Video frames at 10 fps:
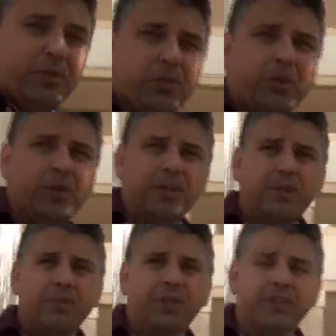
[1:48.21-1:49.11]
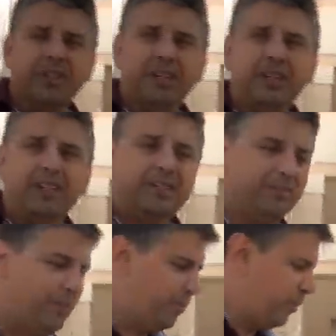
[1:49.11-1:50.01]
before with, uh,
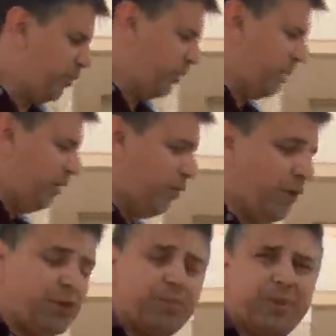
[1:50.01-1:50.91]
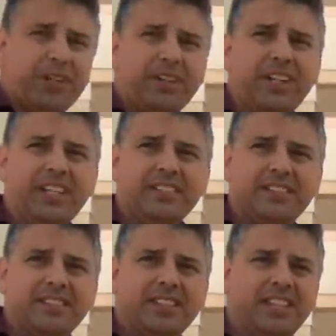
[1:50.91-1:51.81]
with about four sprinkler
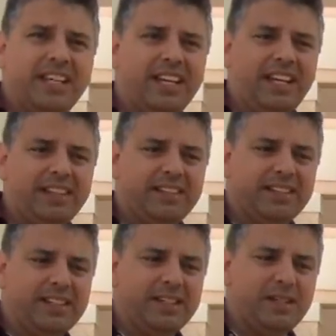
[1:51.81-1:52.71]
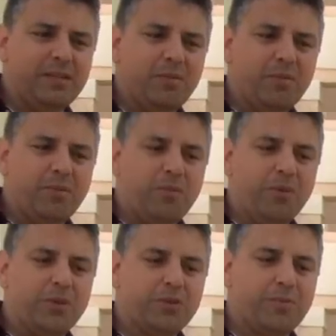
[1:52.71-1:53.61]
heads that uh,
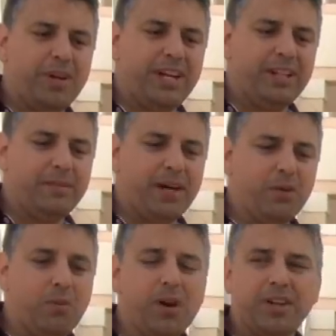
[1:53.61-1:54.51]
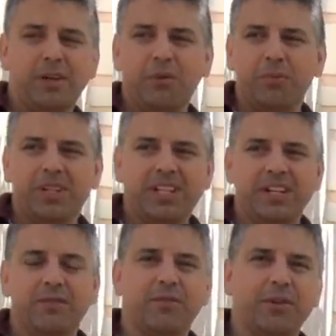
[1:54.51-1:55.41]
were spraying the amount of water that would be
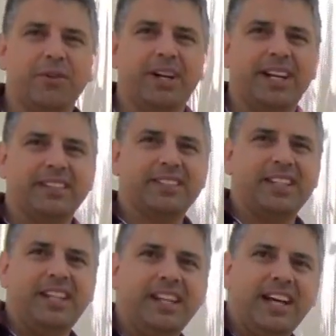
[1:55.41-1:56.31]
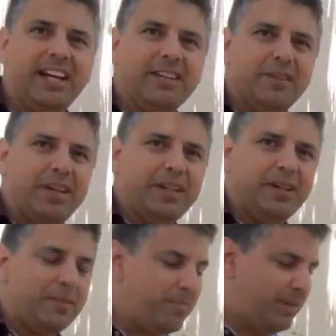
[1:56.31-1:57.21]
needed for grass and not
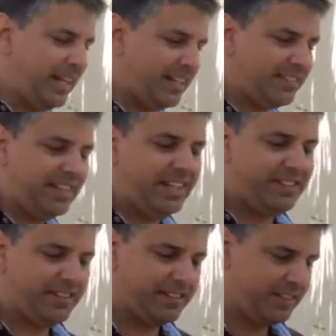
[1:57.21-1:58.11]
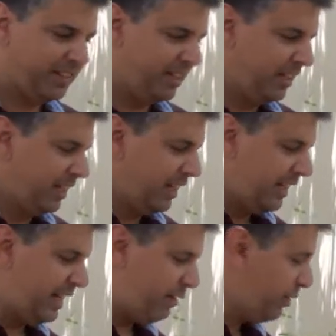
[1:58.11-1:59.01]
uh, plants and hedges.
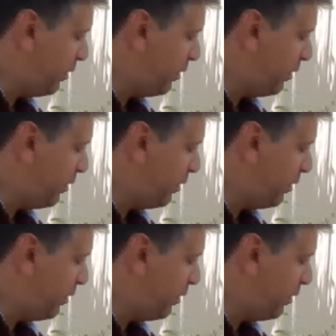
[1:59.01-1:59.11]
Now, for